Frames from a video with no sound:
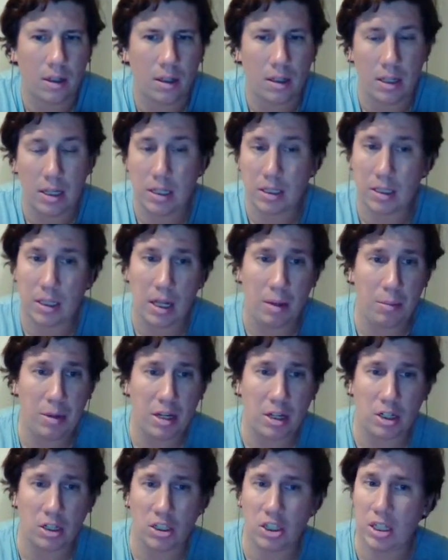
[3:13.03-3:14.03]
Yes, give me a
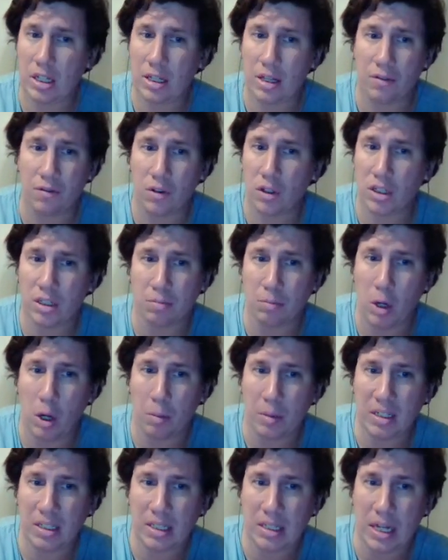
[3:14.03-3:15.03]
Conchita Wurst
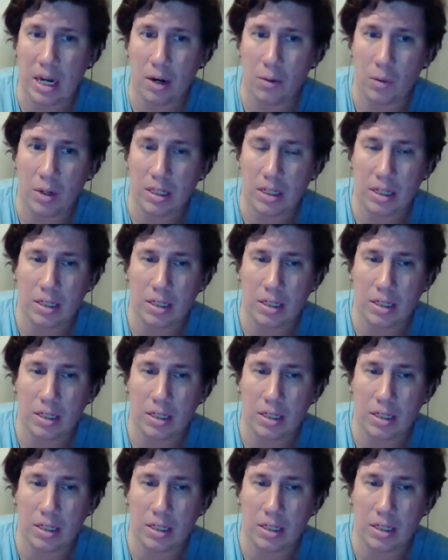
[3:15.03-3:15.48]
moments there with the